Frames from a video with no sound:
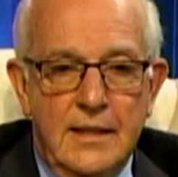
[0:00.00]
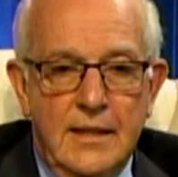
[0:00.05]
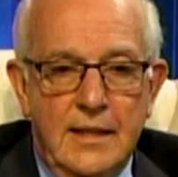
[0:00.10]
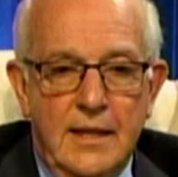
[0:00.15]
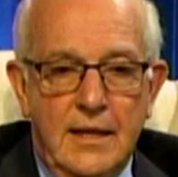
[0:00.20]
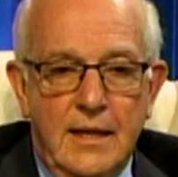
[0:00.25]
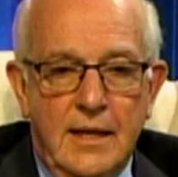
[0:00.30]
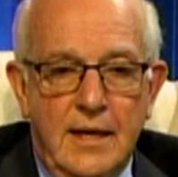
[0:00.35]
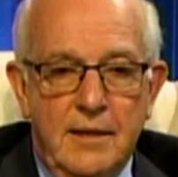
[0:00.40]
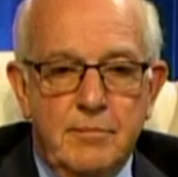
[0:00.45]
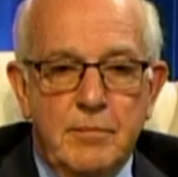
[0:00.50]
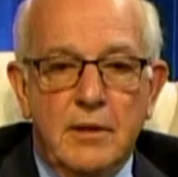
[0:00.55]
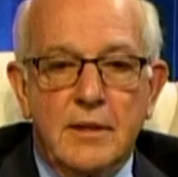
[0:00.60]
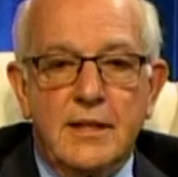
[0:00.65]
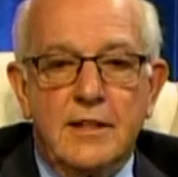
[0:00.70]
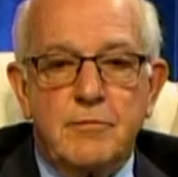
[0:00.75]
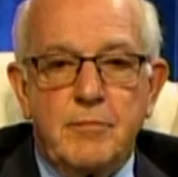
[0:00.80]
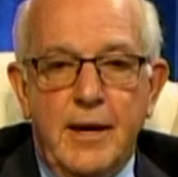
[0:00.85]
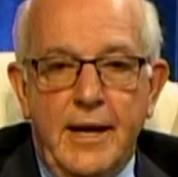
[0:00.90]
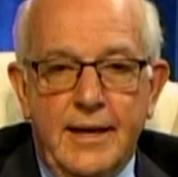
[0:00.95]
I
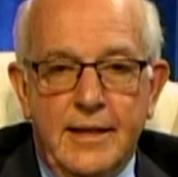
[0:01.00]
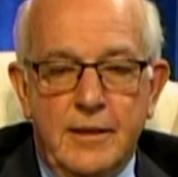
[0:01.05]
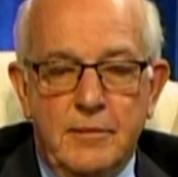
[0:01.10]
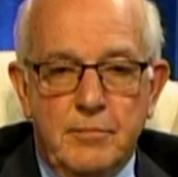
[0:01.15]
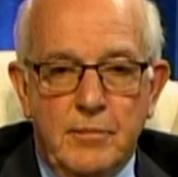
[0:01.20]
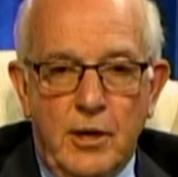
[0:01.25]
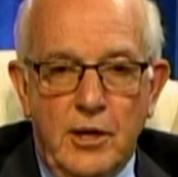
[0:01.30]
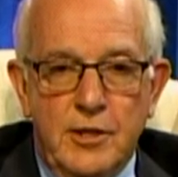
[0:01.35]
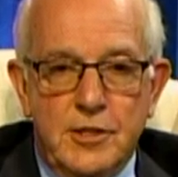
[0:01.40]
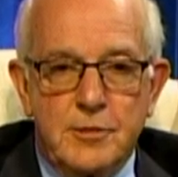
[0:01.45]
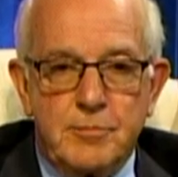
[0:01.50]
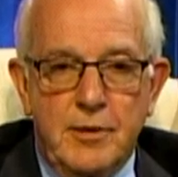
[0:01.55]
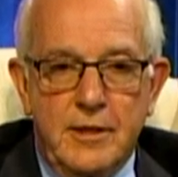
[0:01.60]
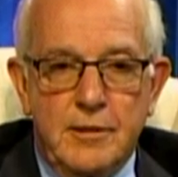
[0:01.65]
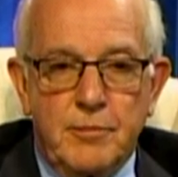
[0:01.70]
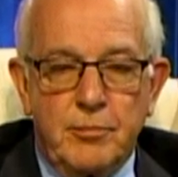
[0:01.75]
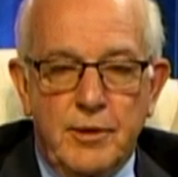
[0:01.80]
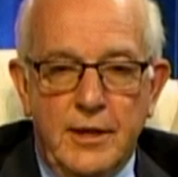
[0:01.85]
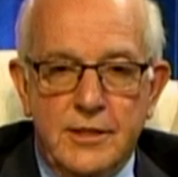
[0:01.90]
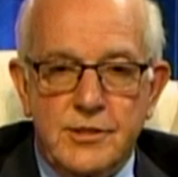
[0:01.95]
believe, back in March by the
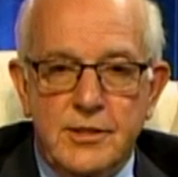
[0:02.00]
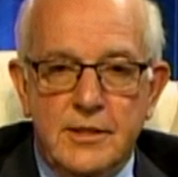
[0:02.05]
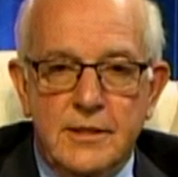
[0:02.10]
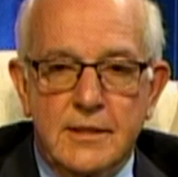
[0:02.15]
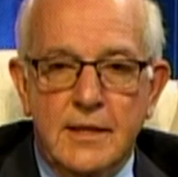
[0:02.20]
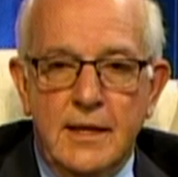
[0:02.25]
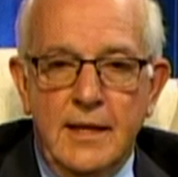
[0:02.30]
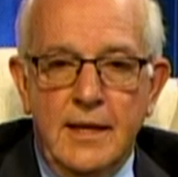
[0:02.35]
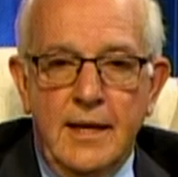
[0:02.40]
president.